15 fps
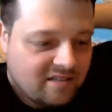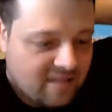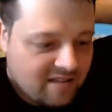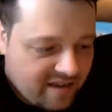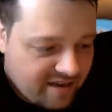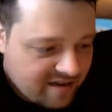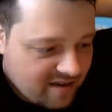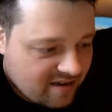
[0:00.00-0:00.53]

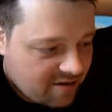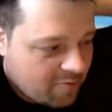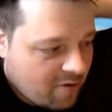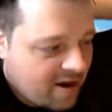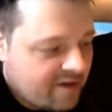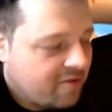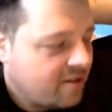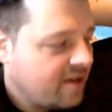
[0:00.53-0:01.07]
Like,
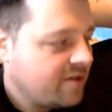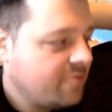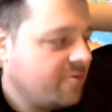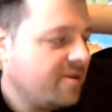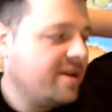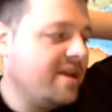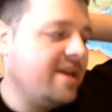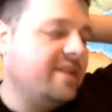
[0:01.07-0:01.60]
I don't like
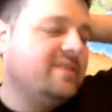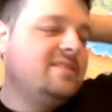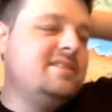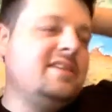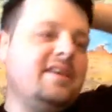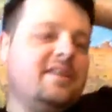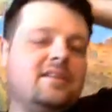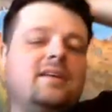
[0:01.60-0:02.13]
wearing a
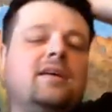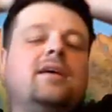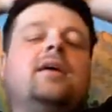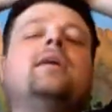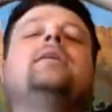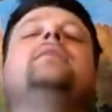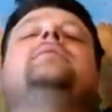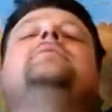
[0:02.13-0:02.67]
headset,
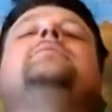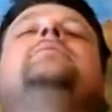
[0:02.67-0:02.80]
and